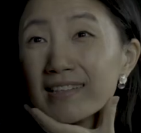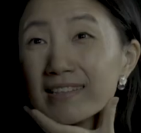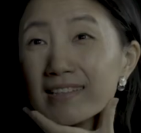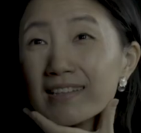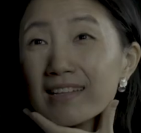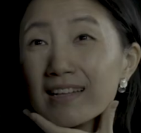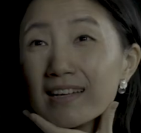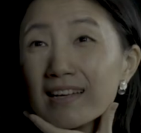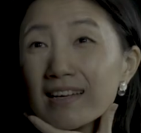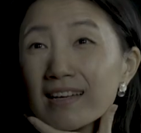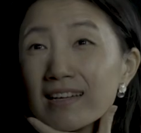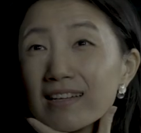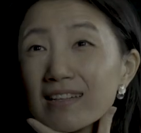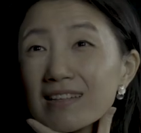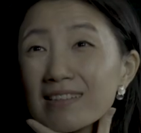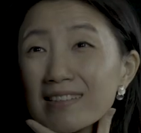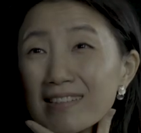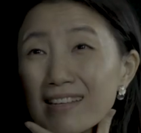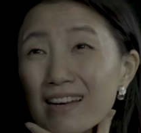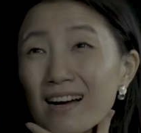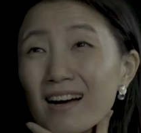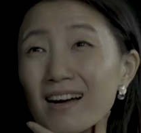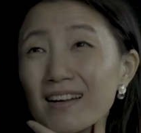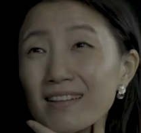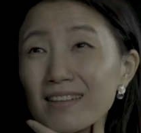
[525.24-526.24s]
right? Yeah.
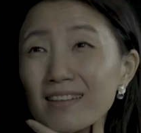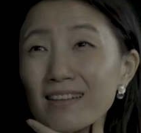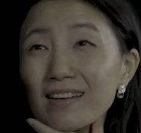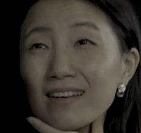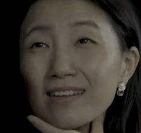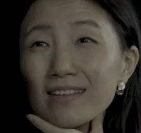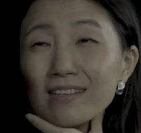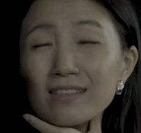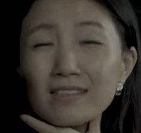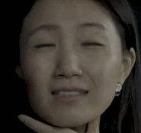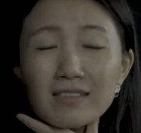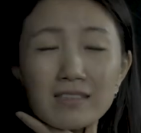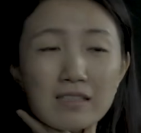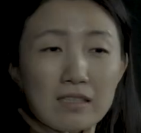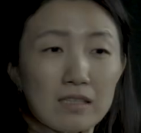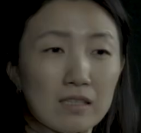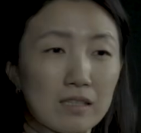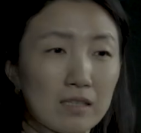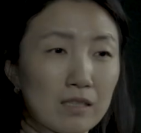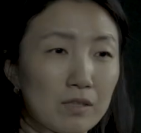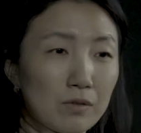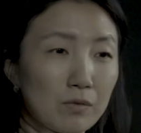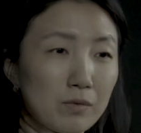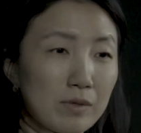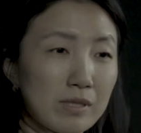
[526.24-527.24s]
Yeah, yeah. like
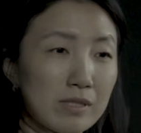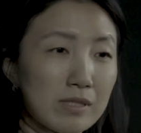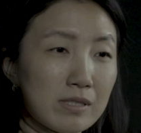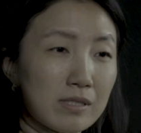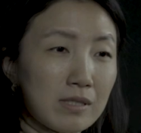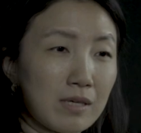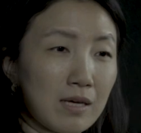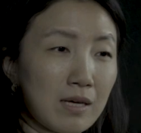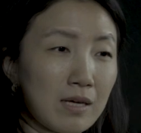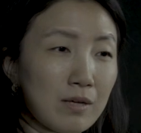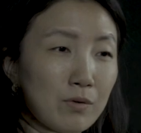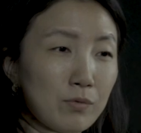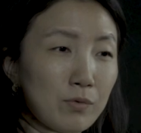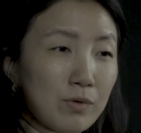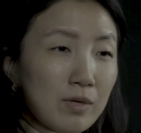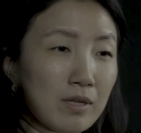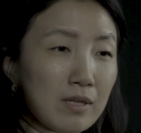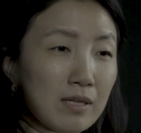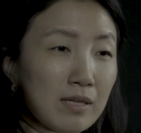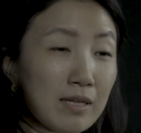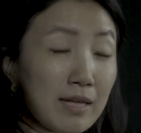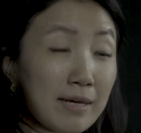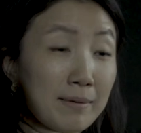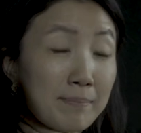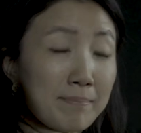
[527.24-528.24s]
which can
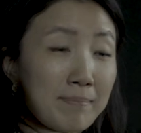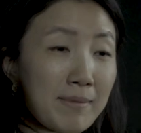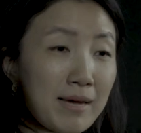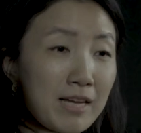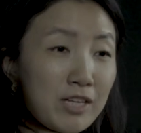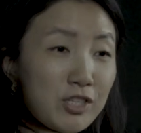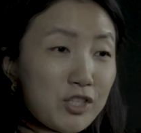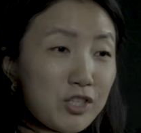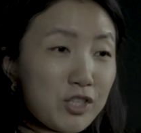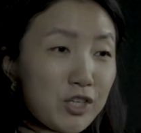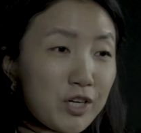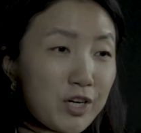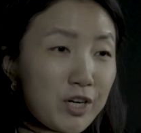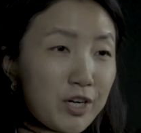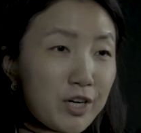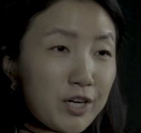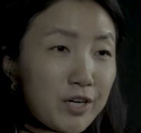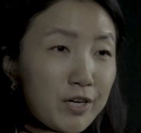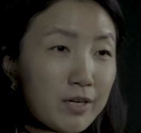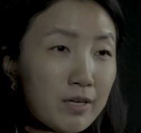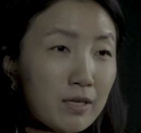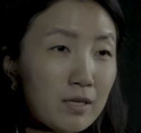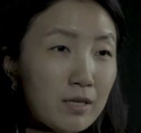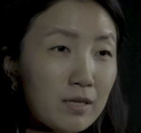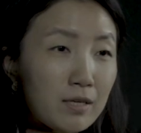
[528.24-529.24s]
really like
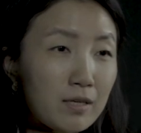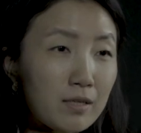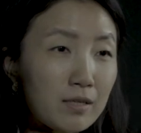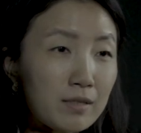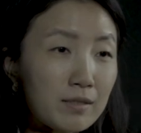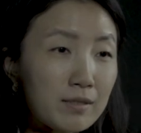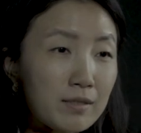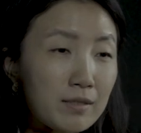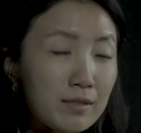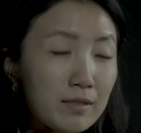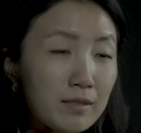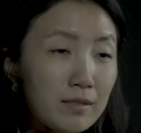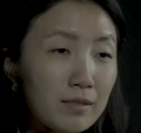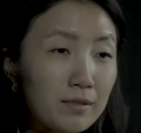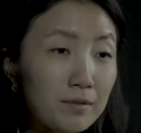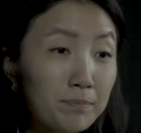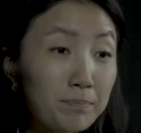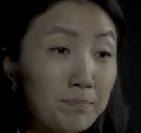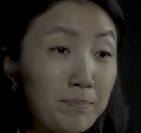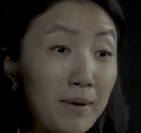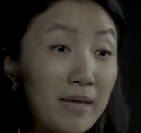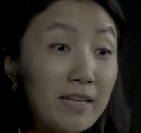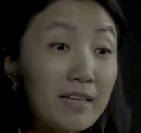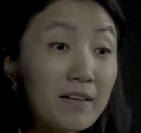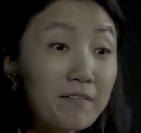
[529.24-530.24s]
measure the
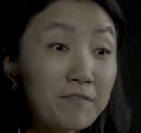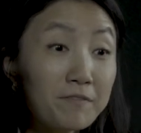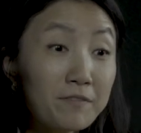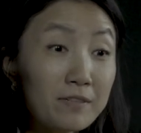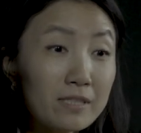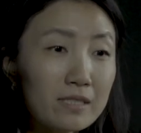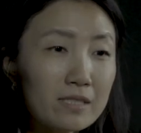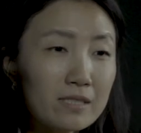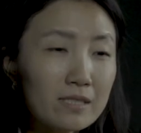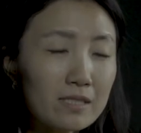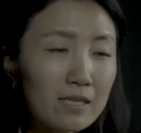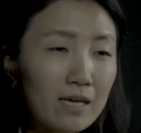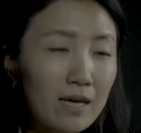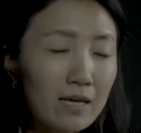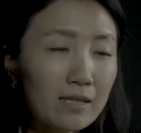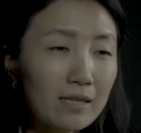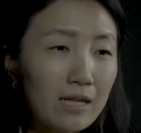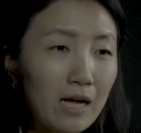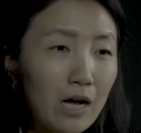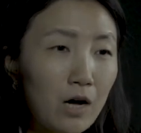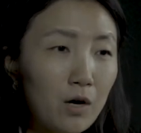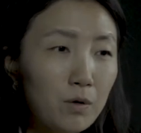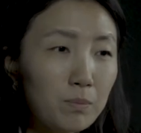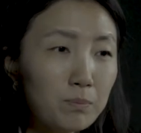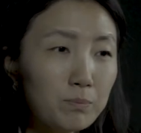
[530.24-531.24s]
benefits and